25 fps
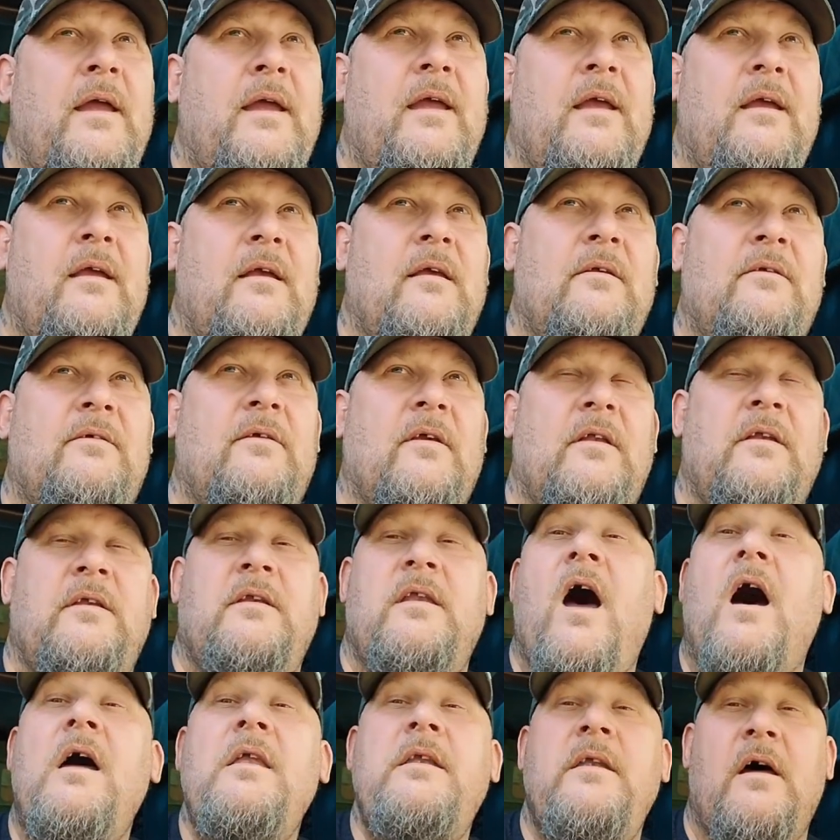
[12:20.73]
is
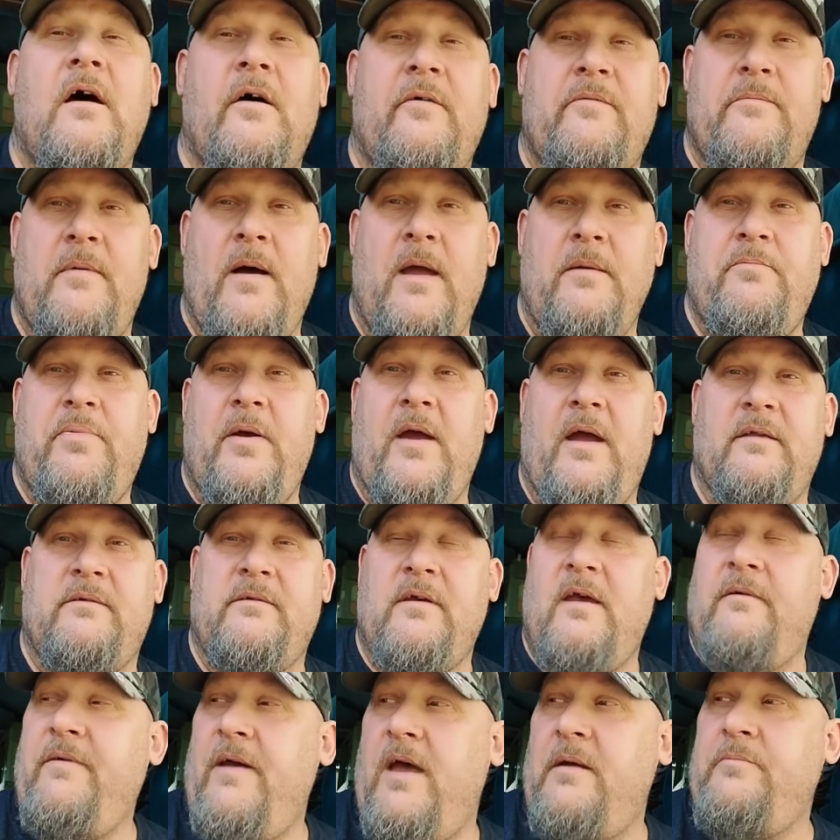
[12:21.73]
none of my
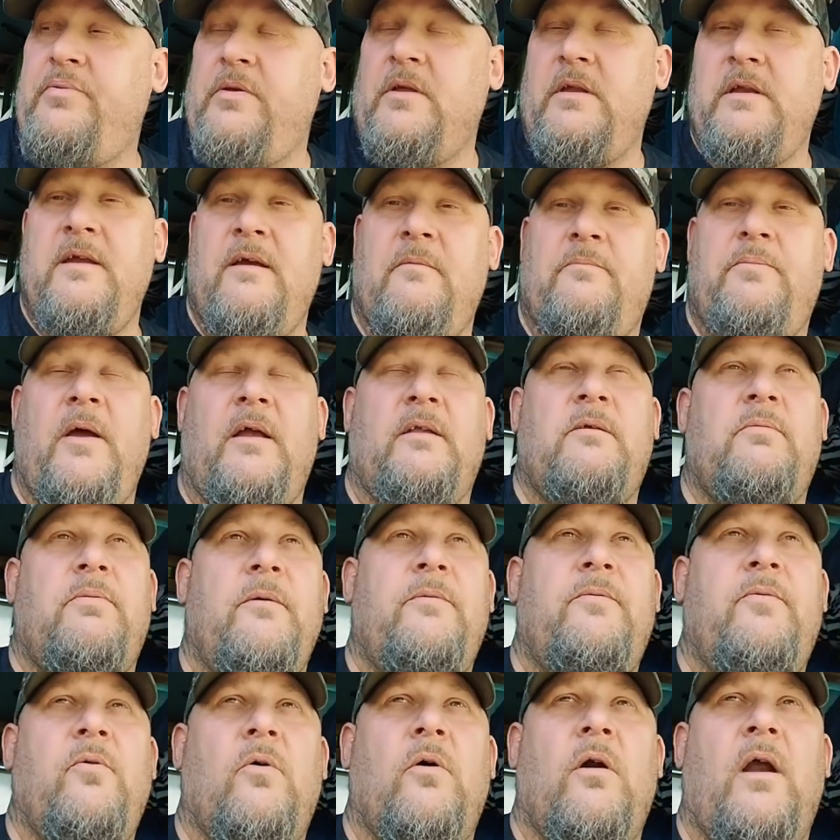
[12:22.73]
pets. I've had plenty of pets
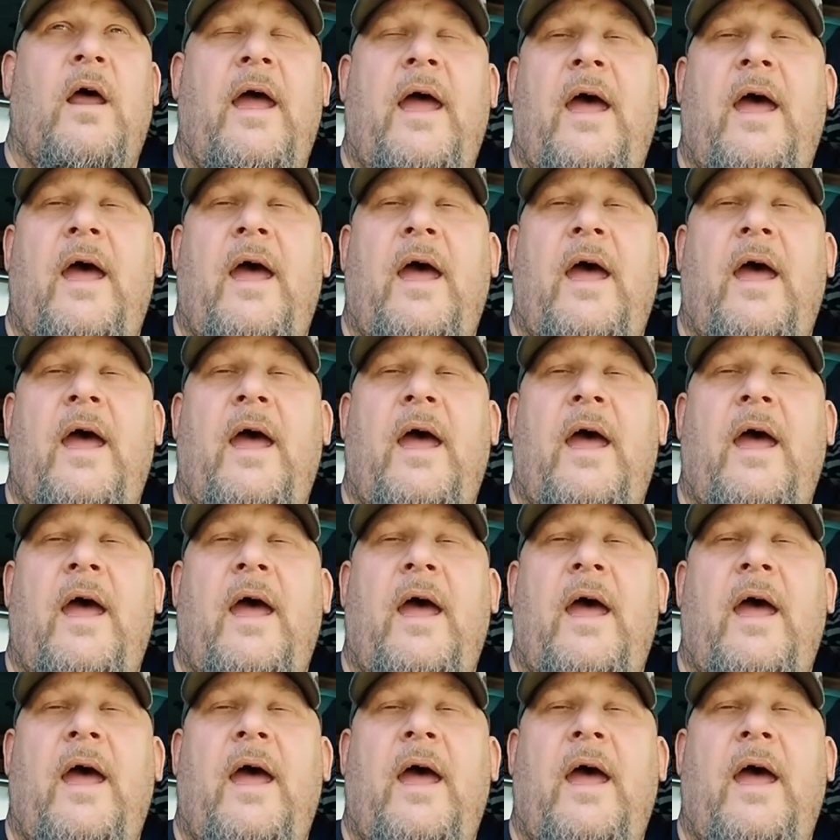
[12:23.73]
before.